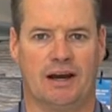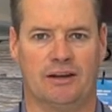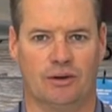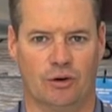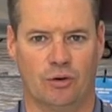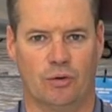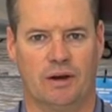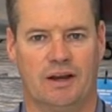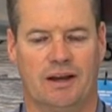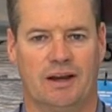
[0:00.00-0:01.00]
I
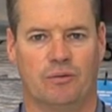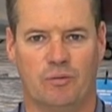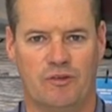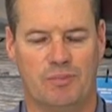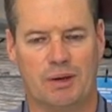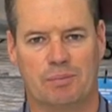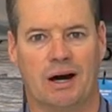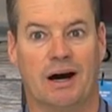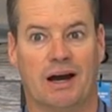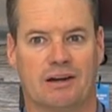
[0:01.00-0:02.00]
know we've been
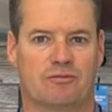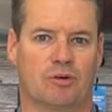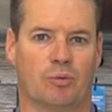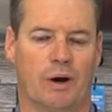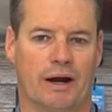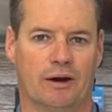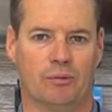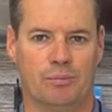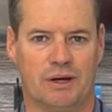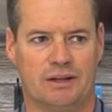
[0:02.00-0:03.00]
behind for a
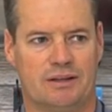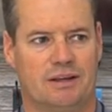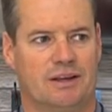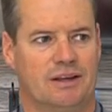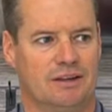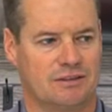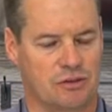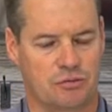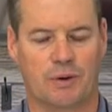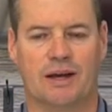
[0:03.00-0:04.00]
while, but the
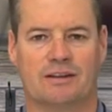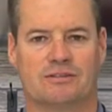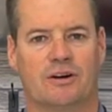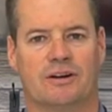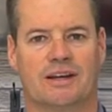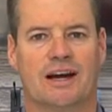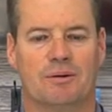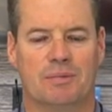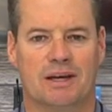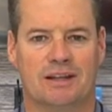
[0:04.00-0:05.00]
thread is starting to
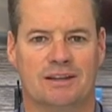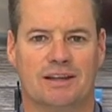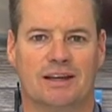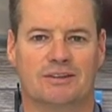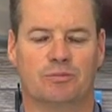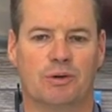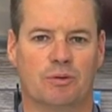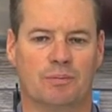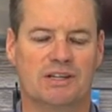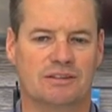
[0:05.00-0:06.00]
come in that we
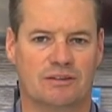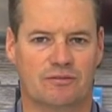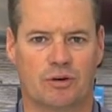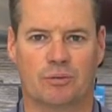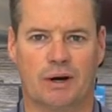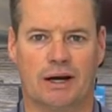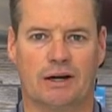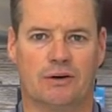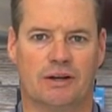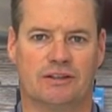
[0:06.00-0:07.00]
were missing for a while.